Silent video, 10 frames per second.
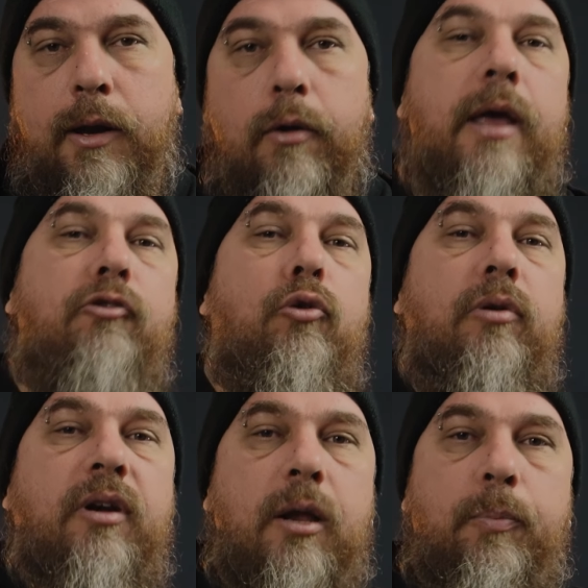Now, natural
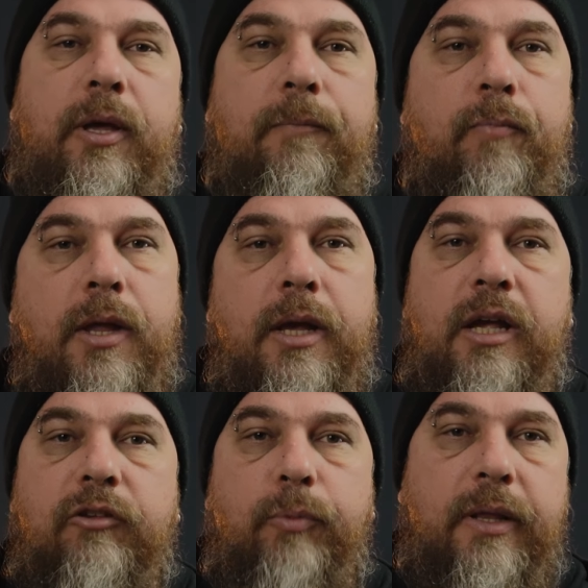clipping
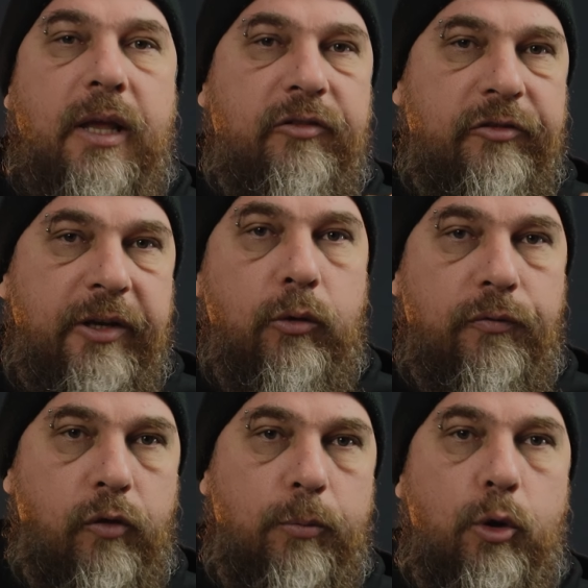is when that signal
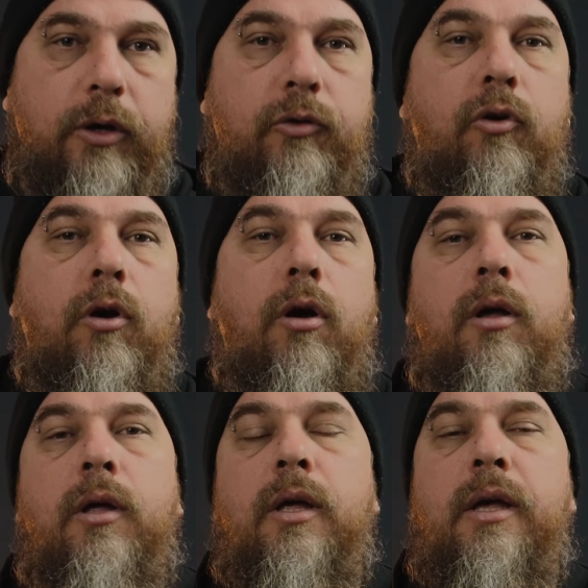from your guitar